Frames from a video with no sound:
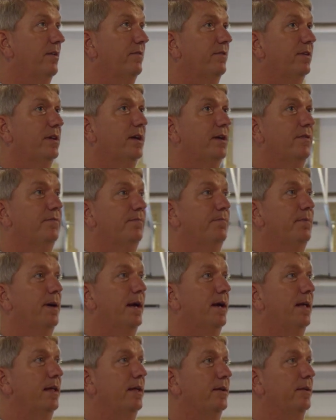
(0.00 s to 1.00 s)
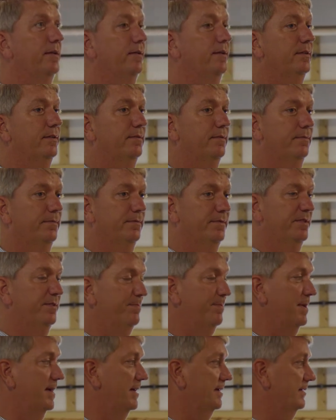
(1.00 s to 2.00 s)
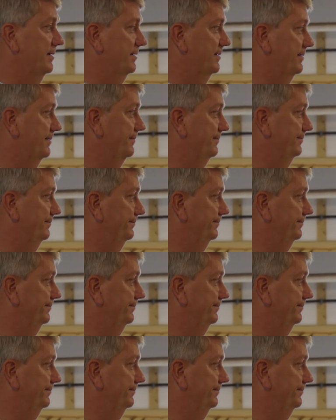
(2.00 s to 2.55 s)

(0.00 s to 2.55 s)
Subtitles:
for my family is my driving force.